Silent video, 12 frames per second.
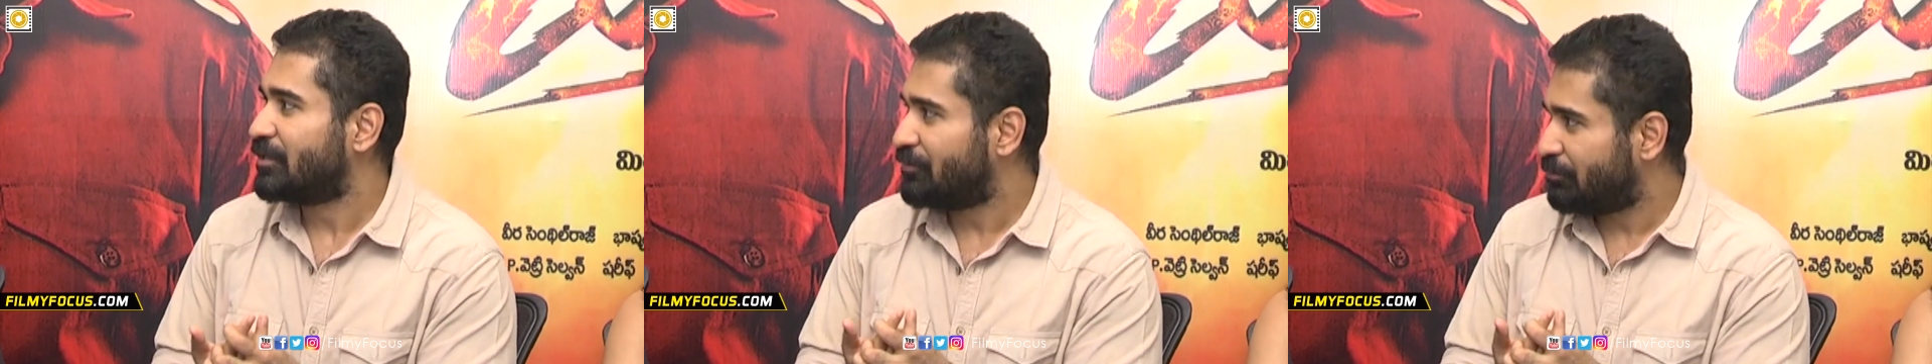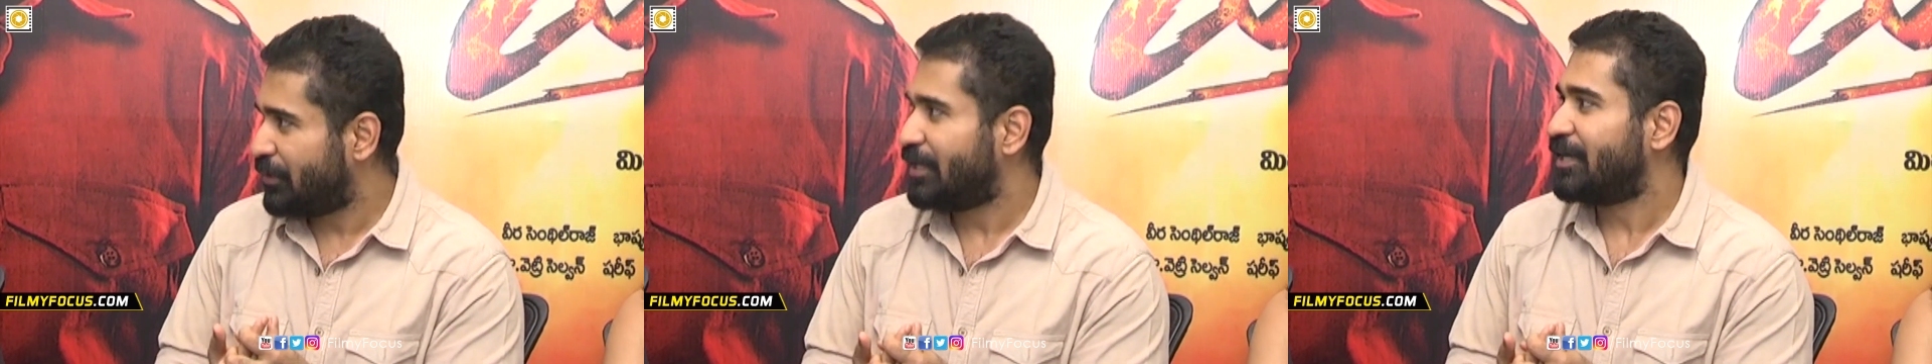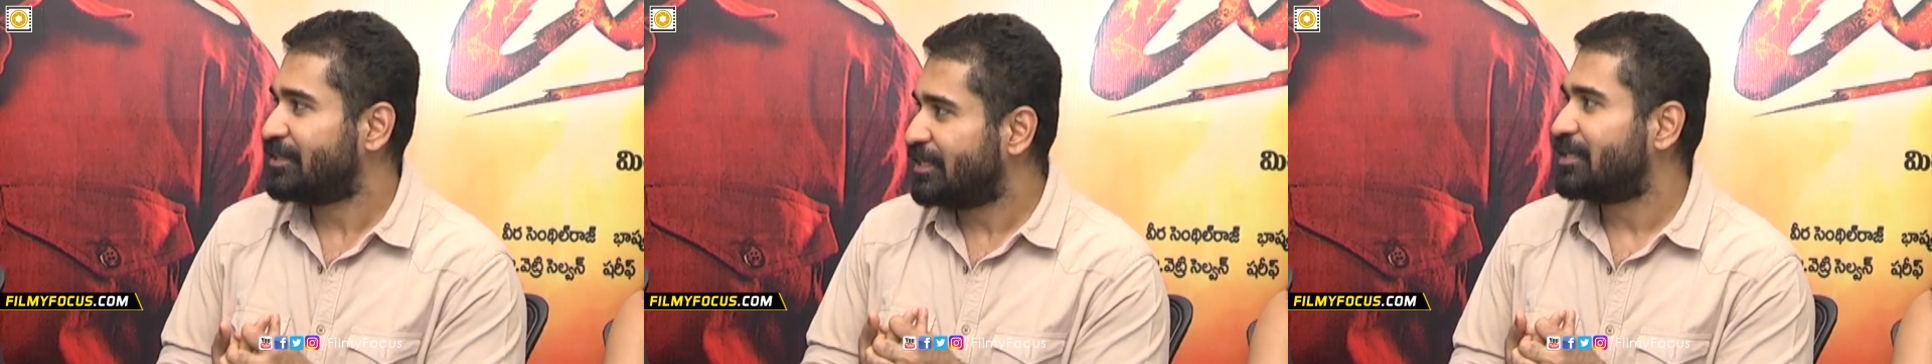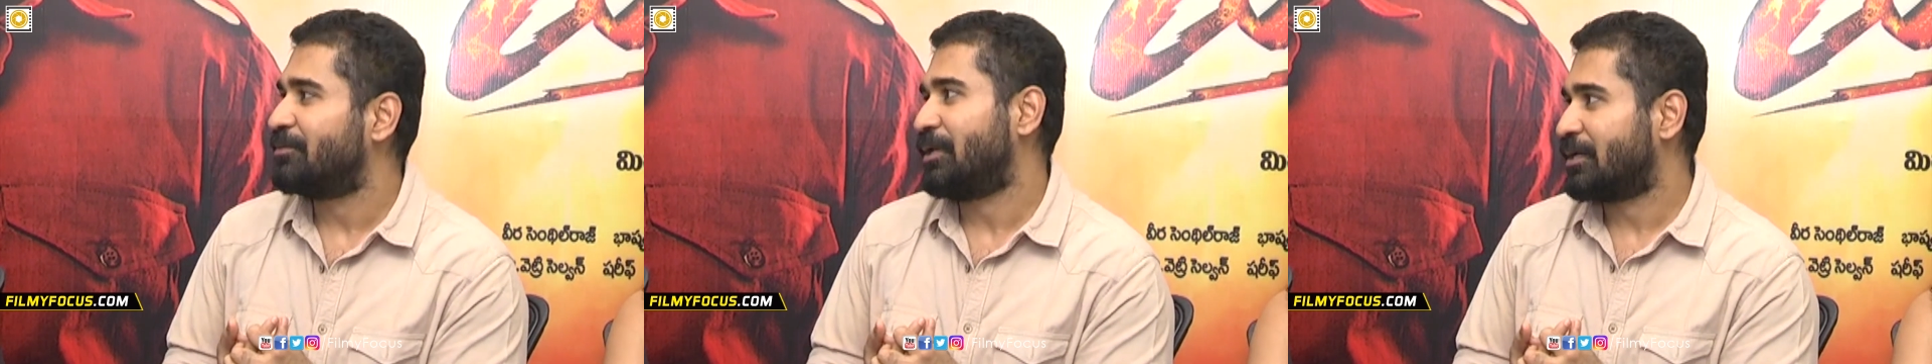he may, I
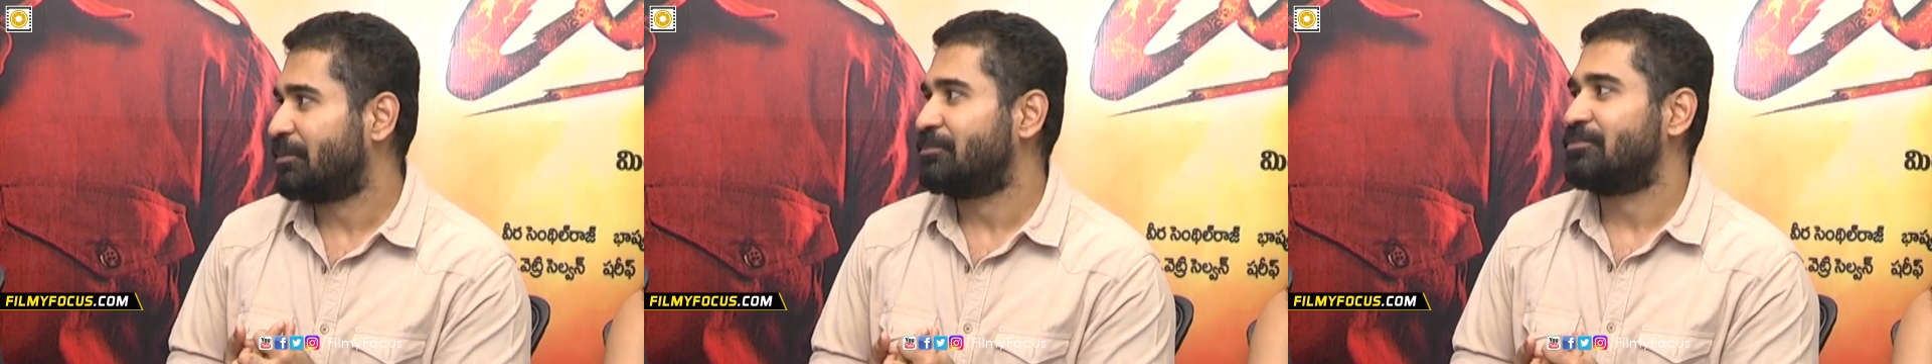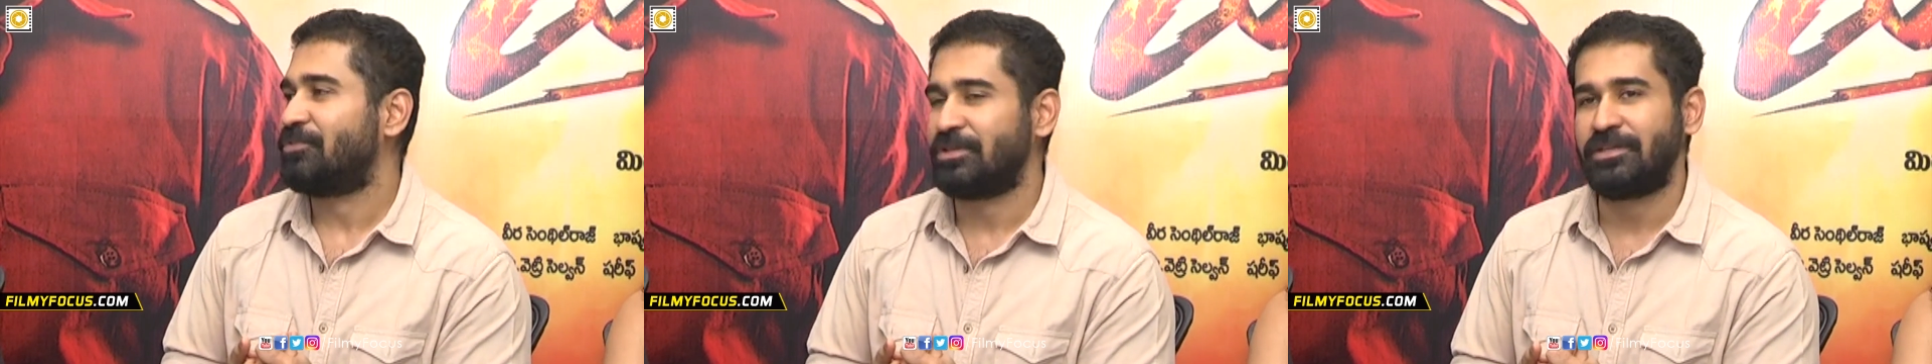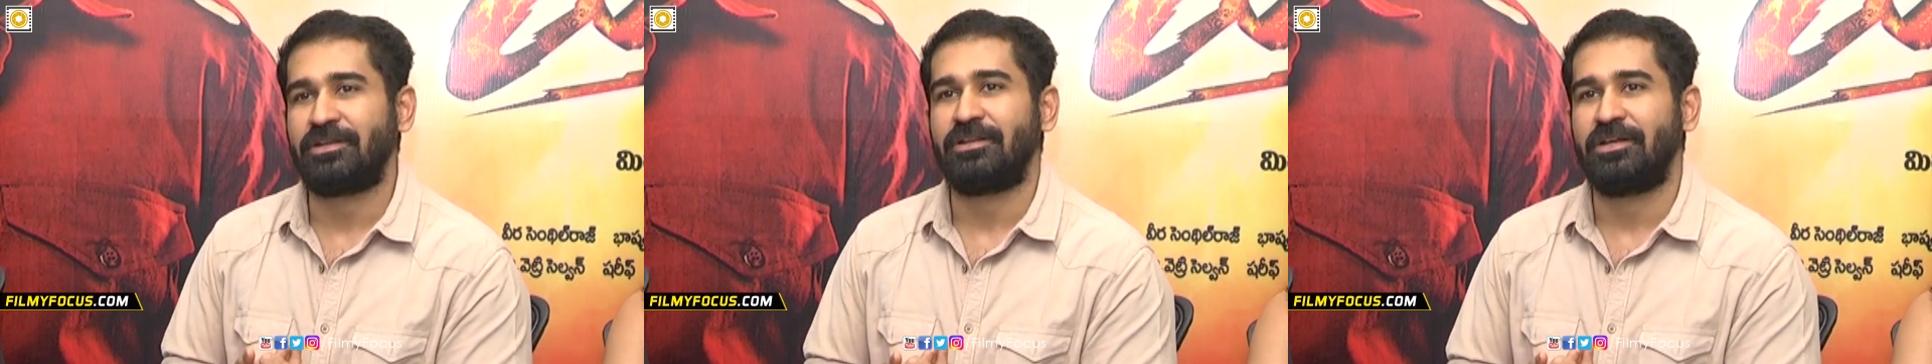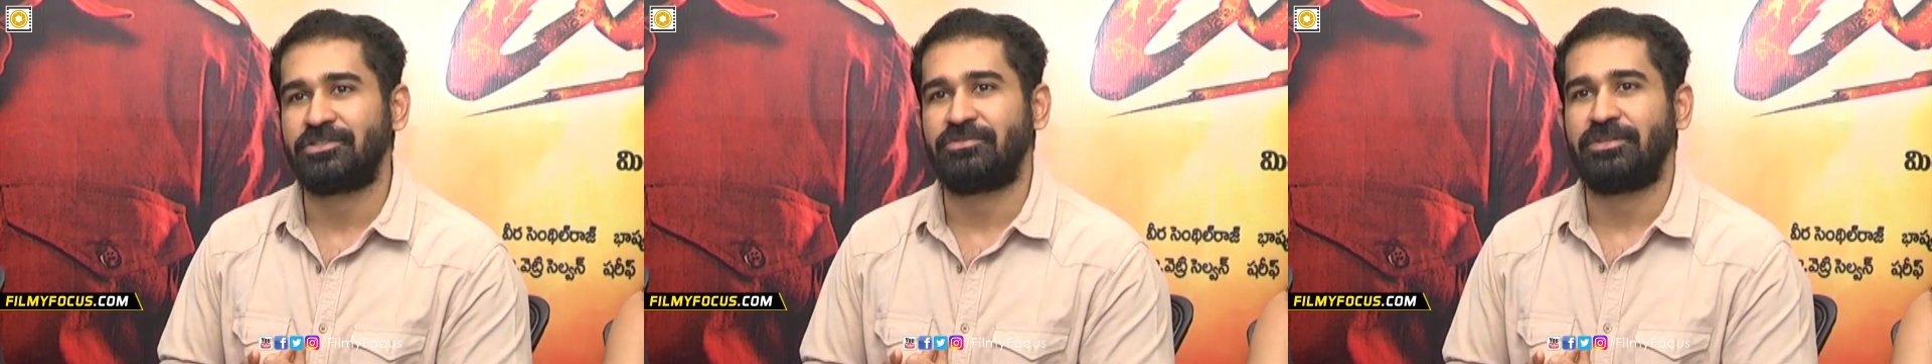think he may come for the
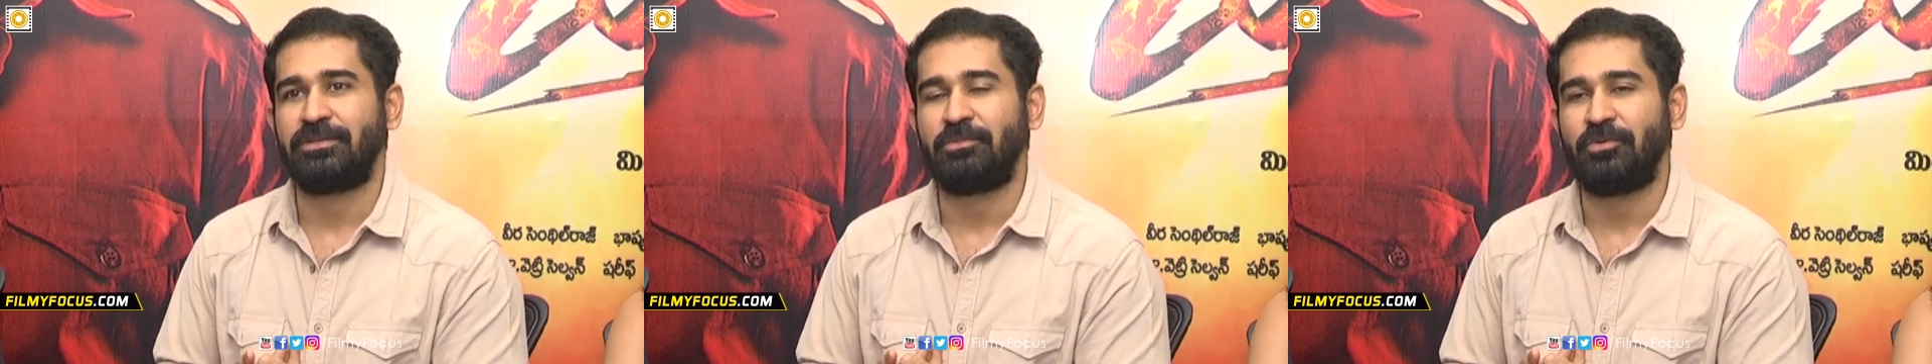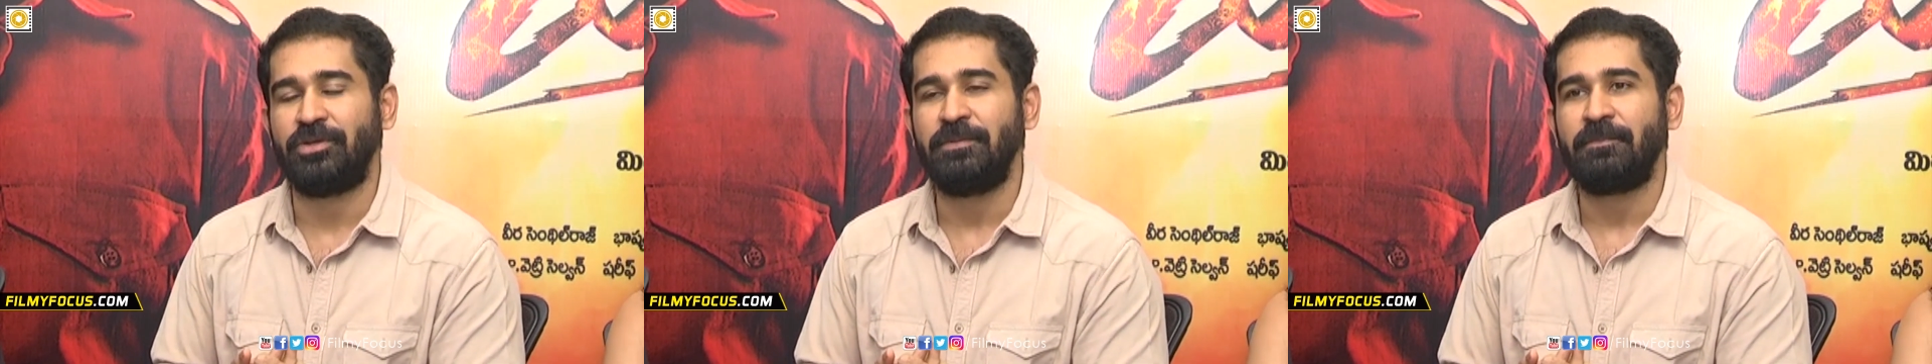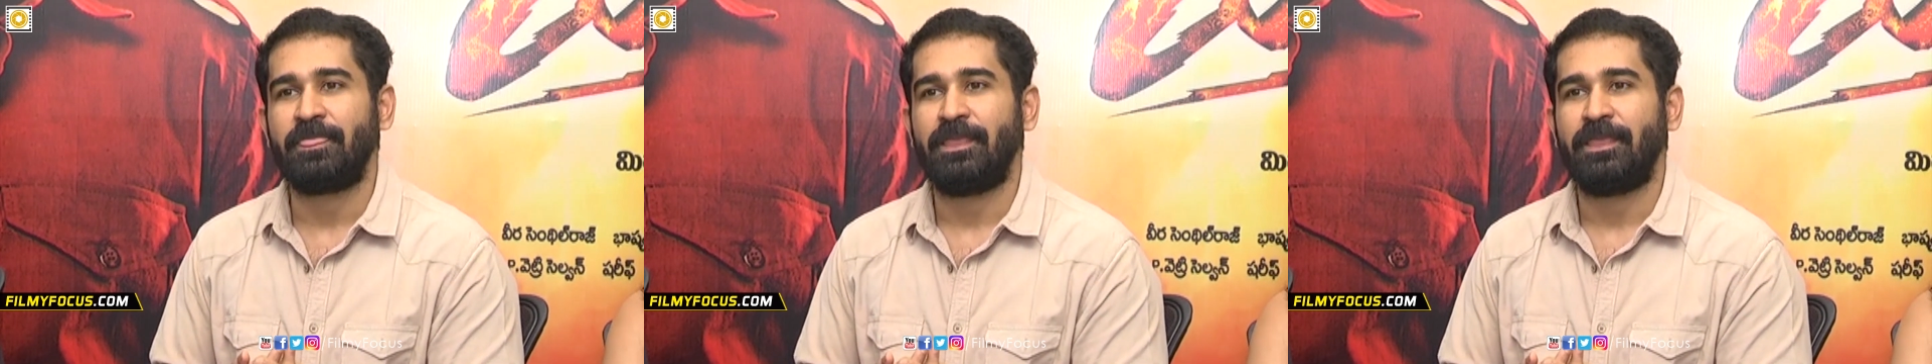launch of the movie.